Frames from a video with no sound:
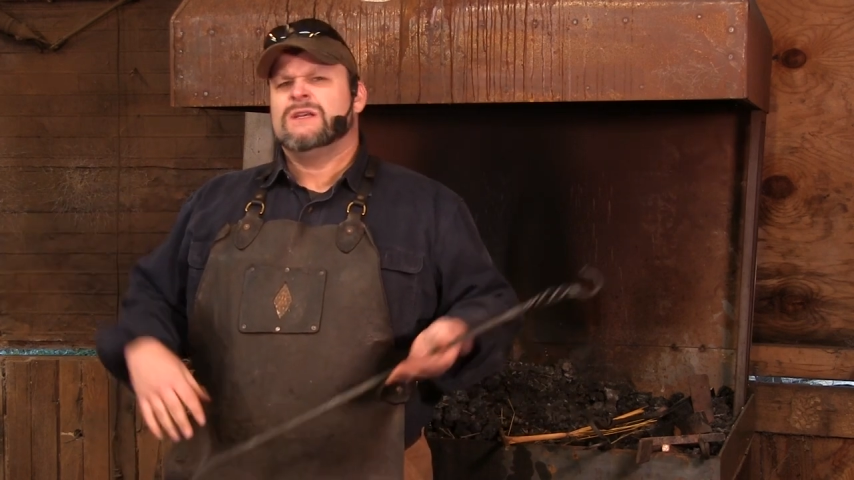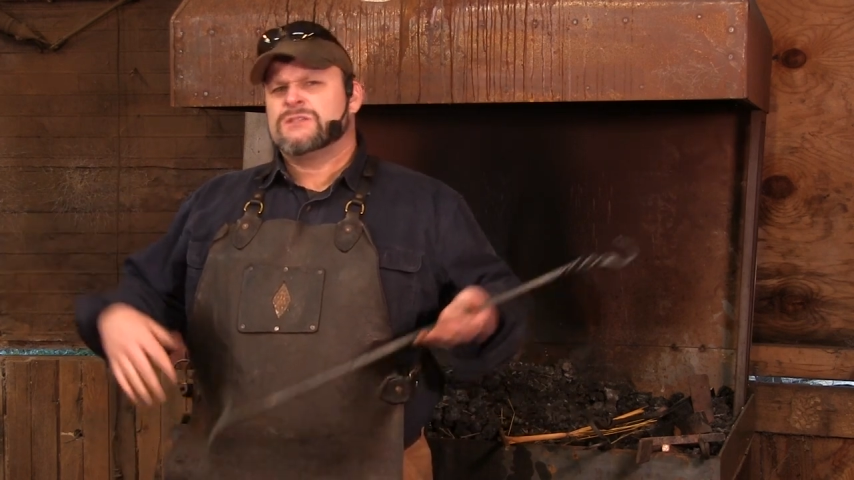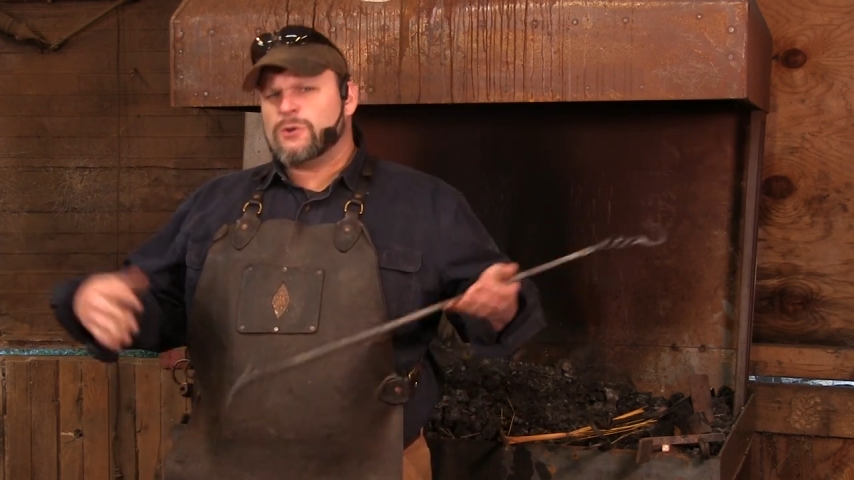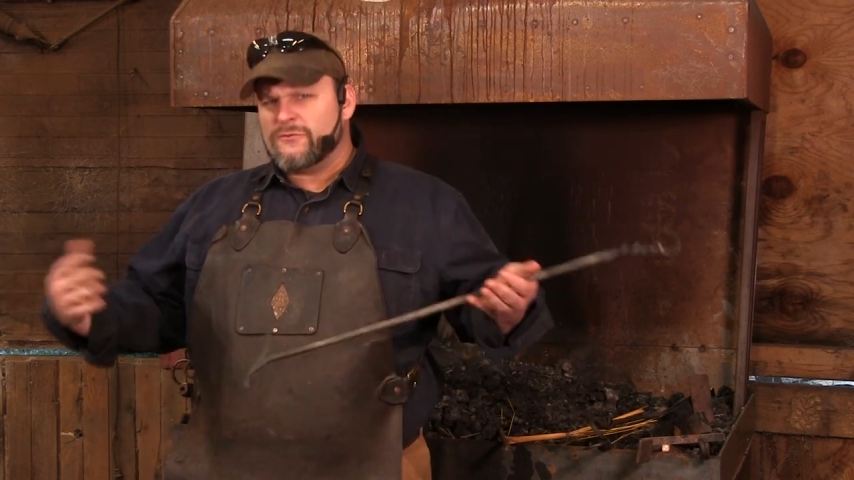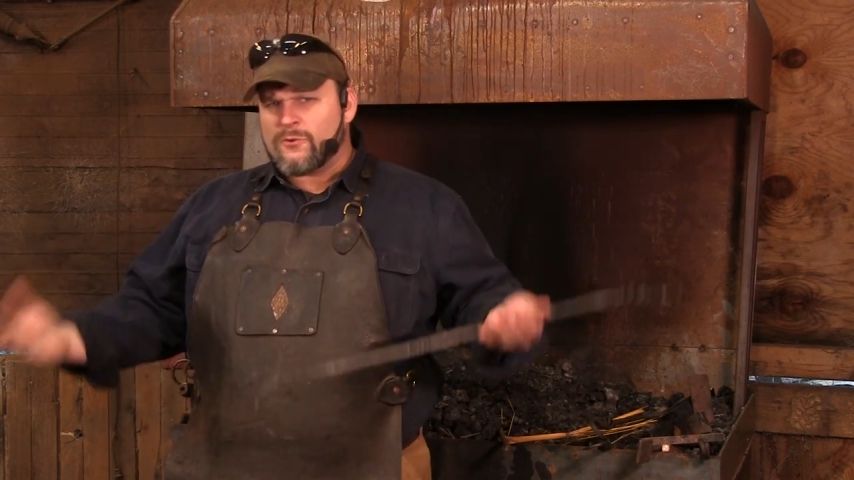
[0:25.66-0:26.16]

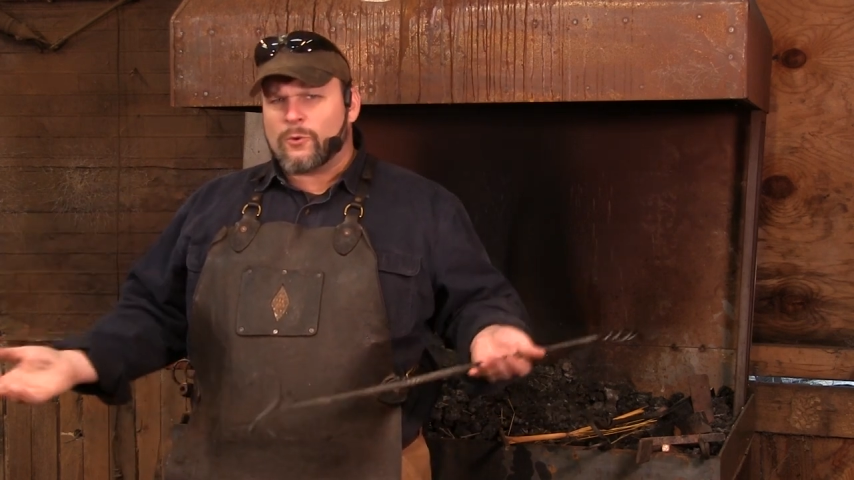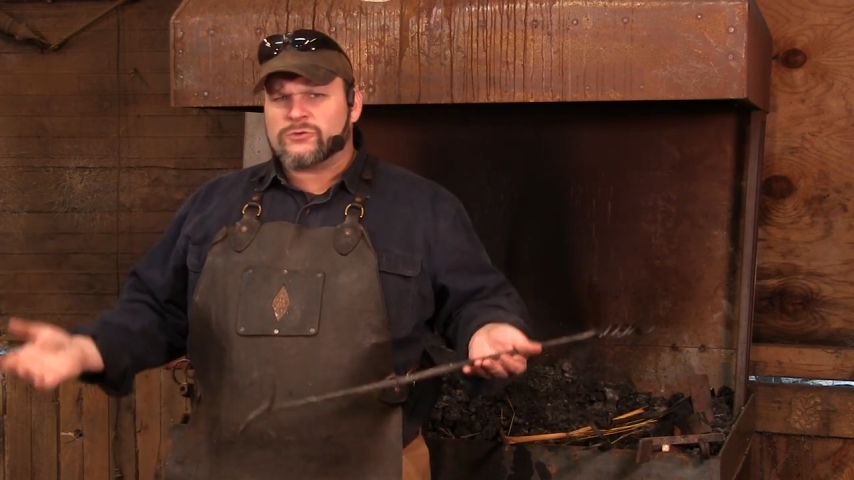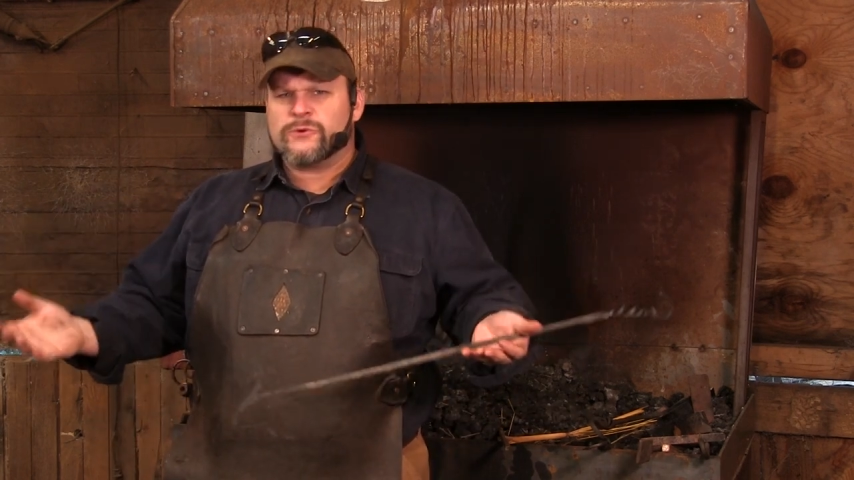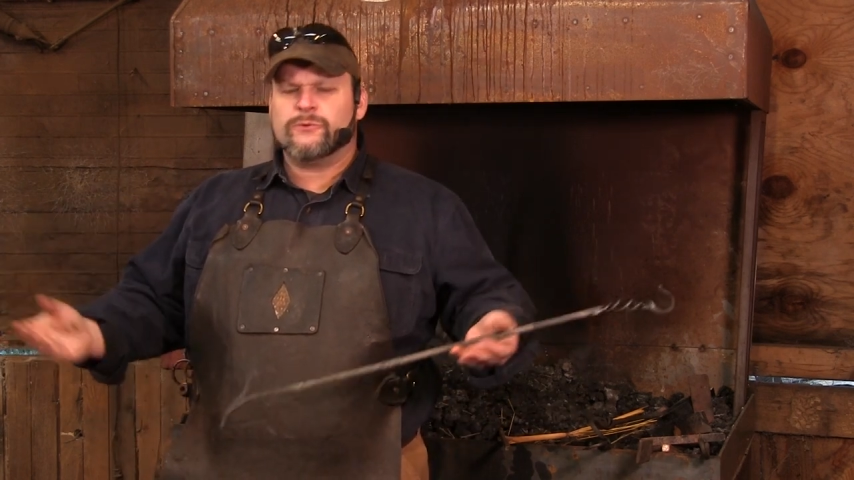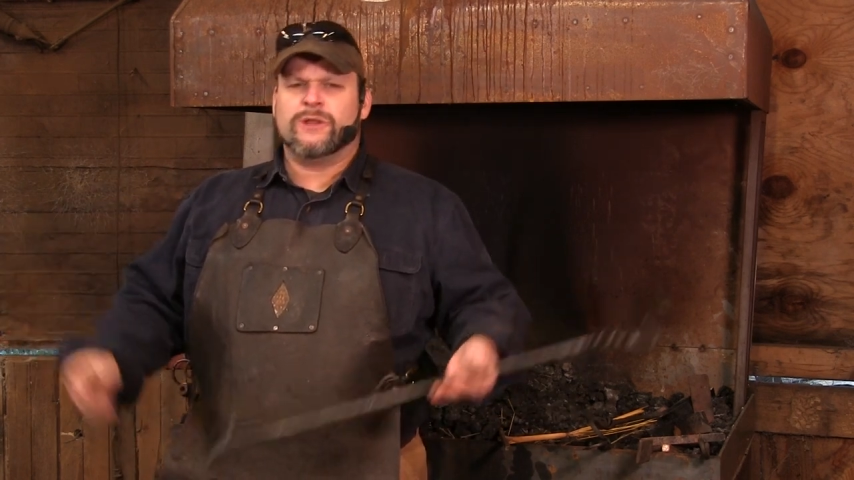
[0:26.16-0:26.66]
So, of
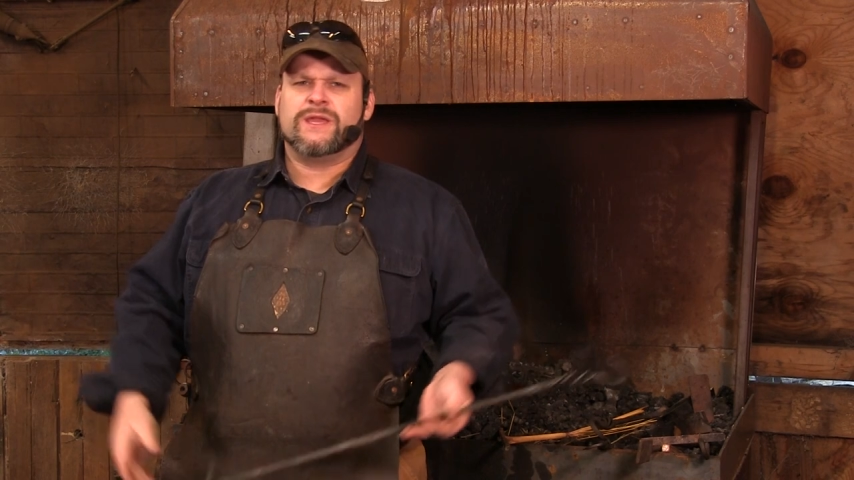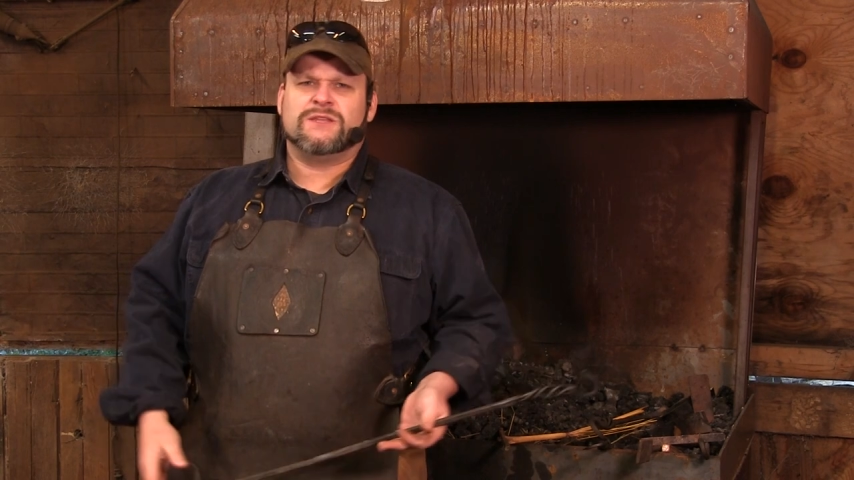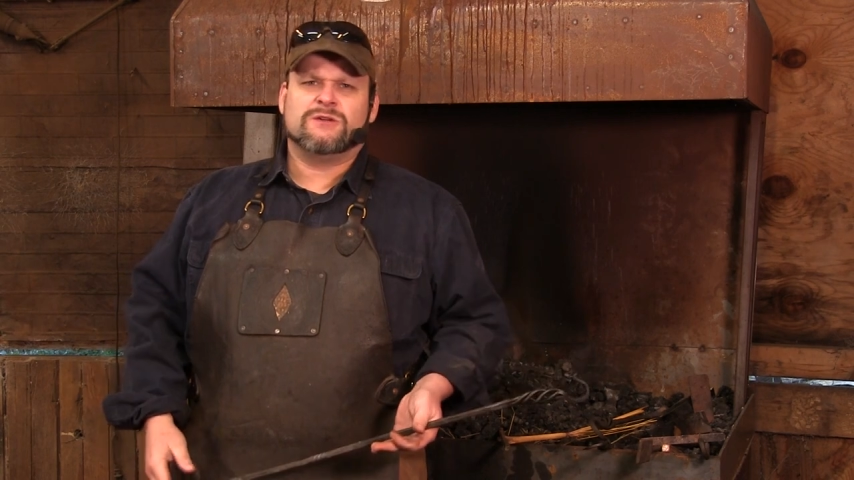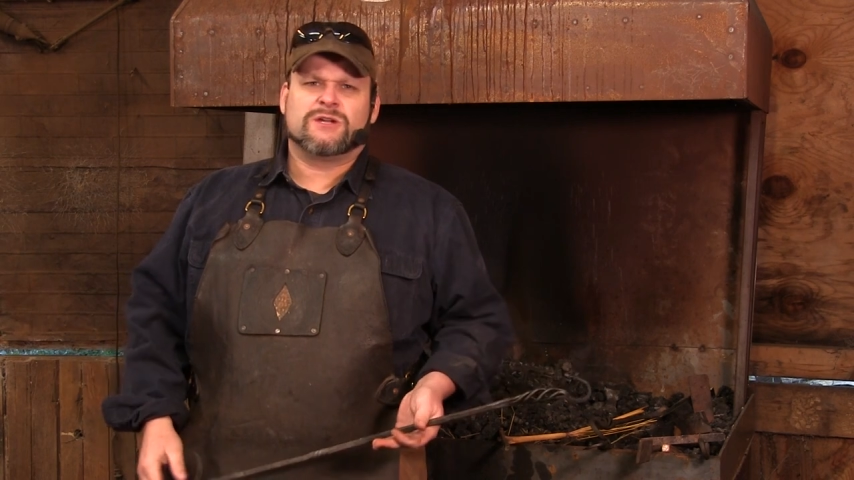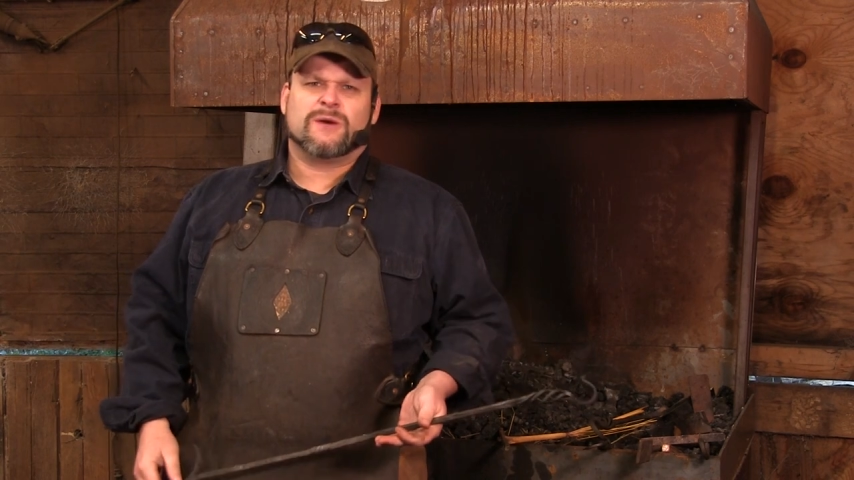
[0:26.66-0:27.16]
course, we're running
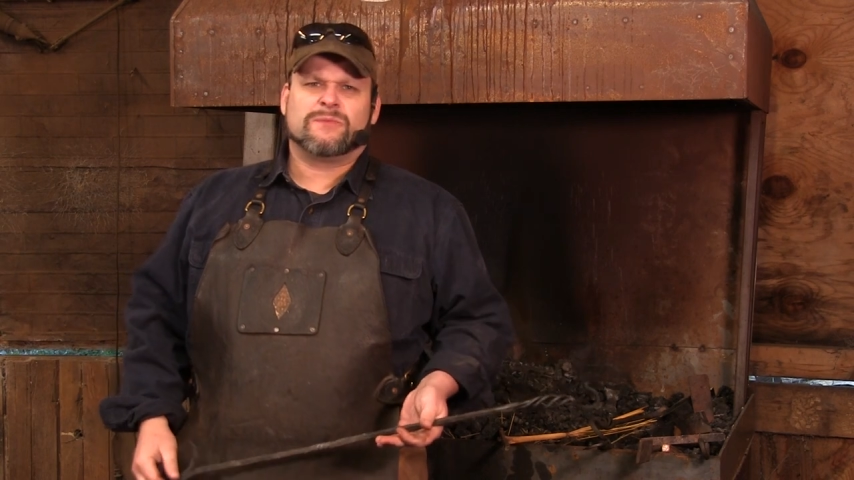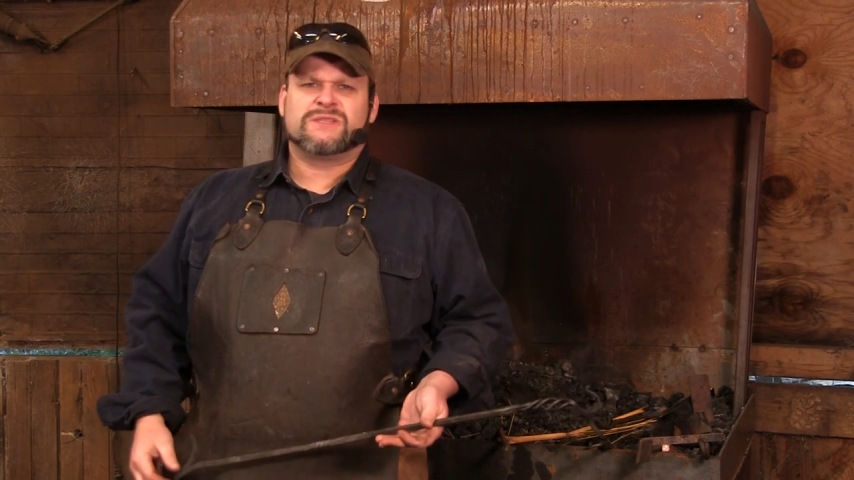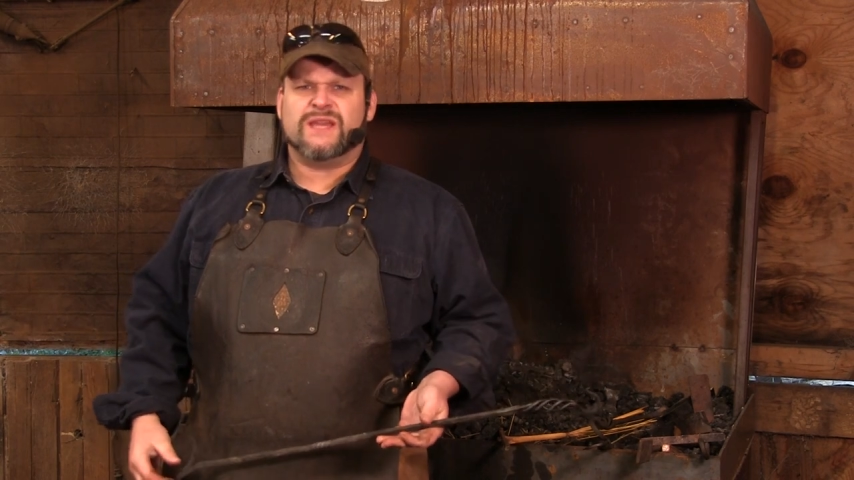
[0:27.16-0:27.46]
into a couple of